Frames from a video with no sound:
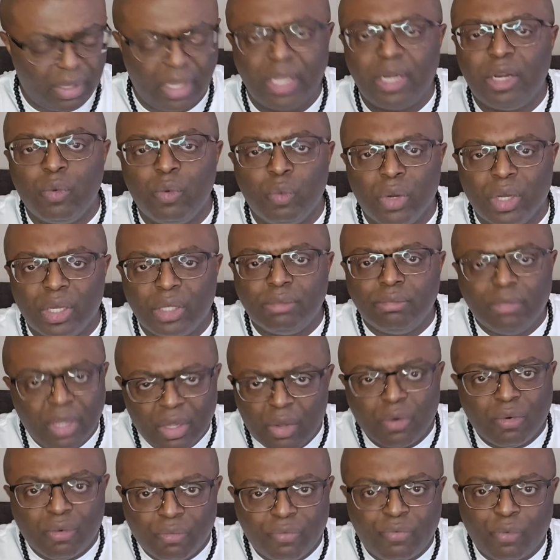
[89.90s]
anyone
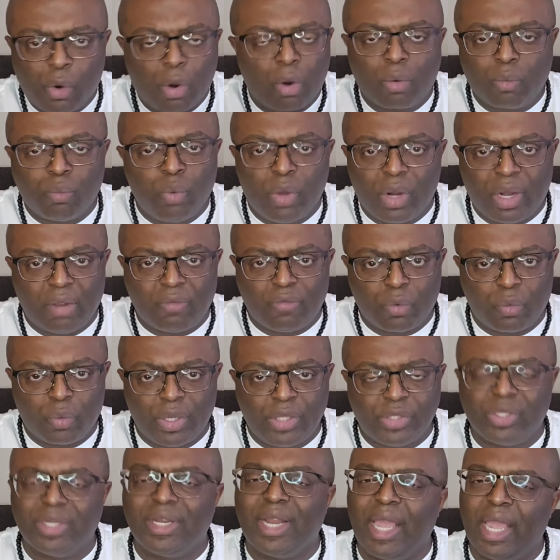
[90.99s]
for whatever
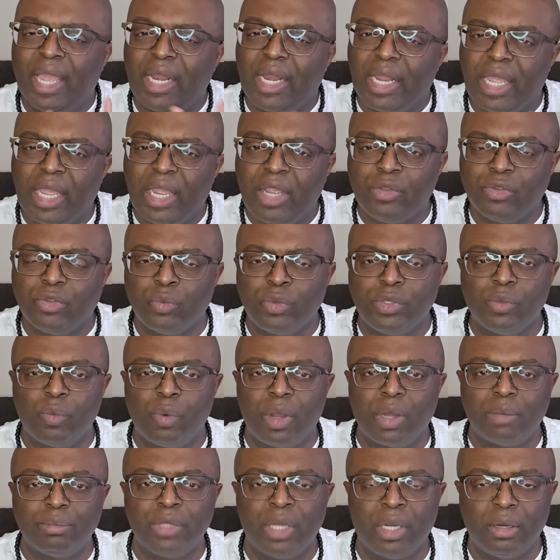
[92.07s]
reason. And here's the reason
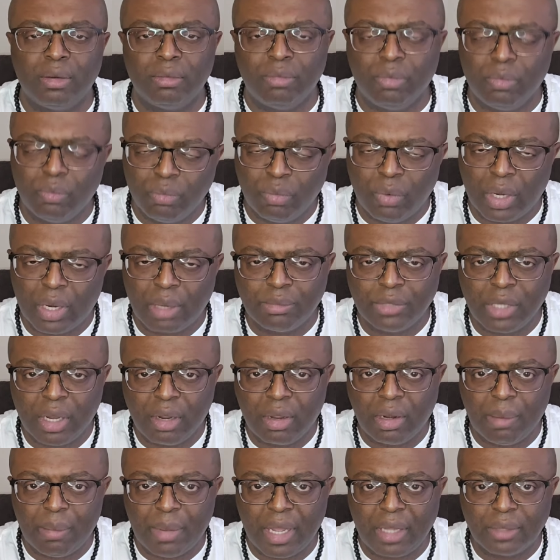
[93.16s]
why I'm
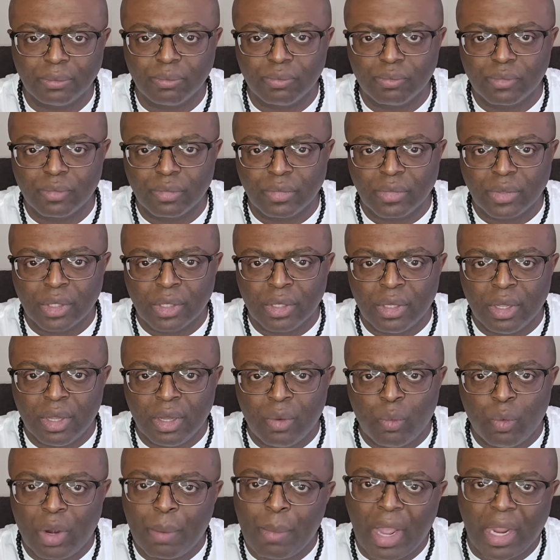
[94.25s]
talking about.
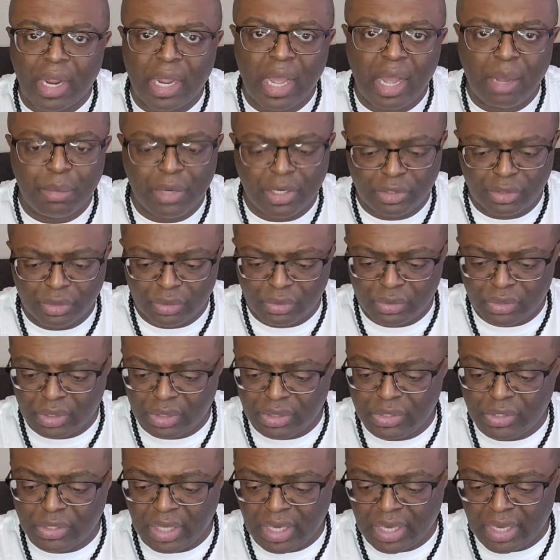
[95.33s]
One of my commenters
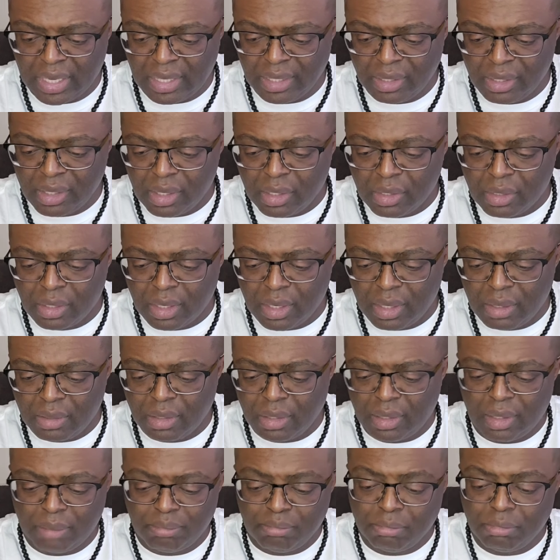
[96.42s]
said,
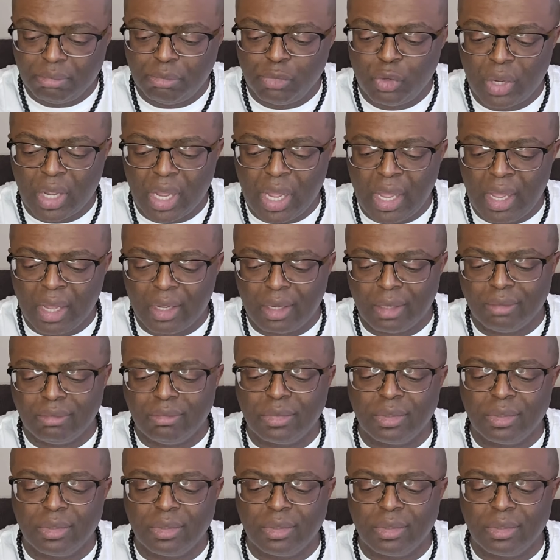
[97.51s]
Mukhang